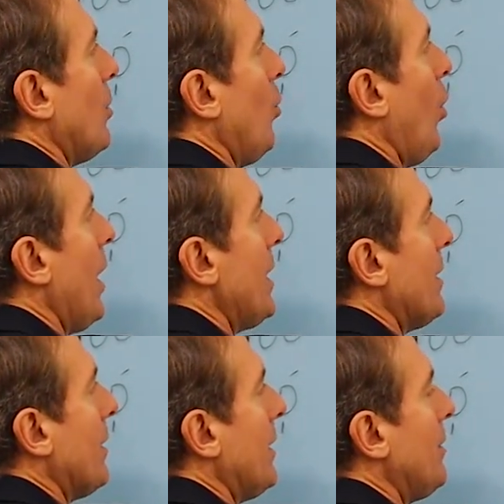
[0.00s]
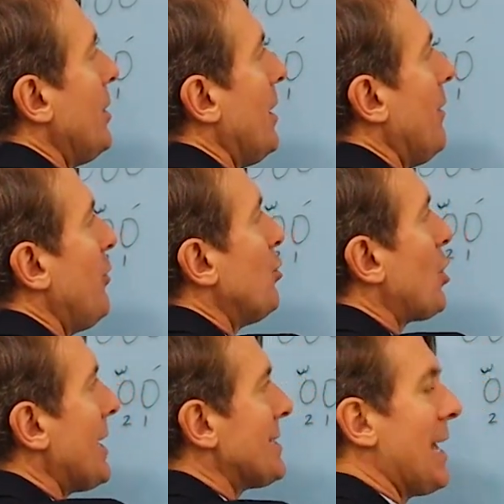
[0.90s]
what, if you
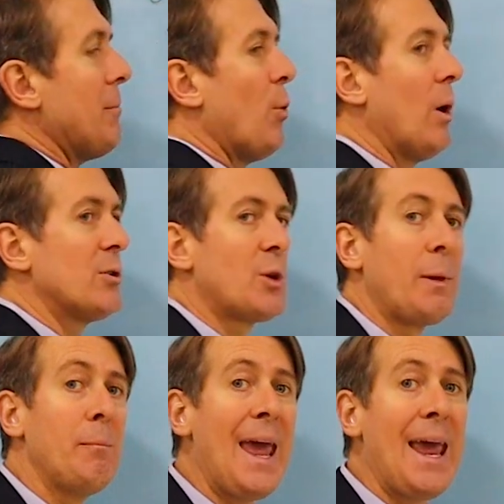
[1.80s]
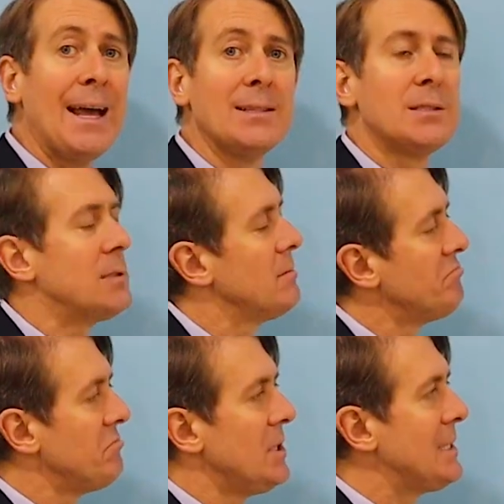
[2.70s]
try to say, well, it's going to be man's,
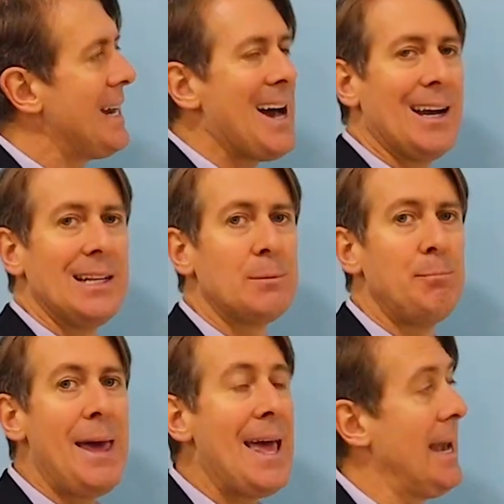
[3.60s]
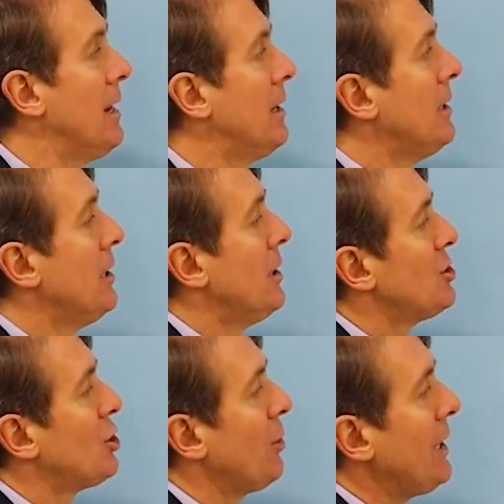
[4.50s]
it's not, it's men.
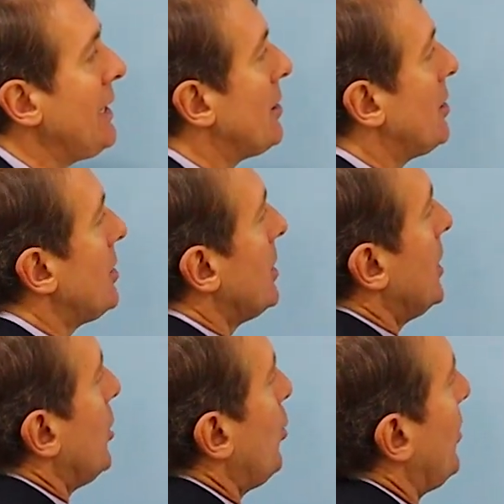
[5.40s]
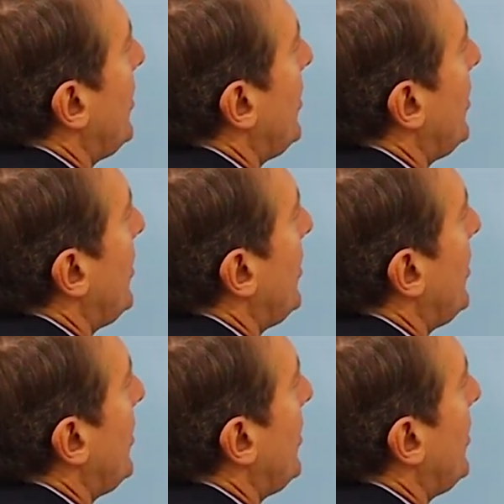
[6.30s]
So here, with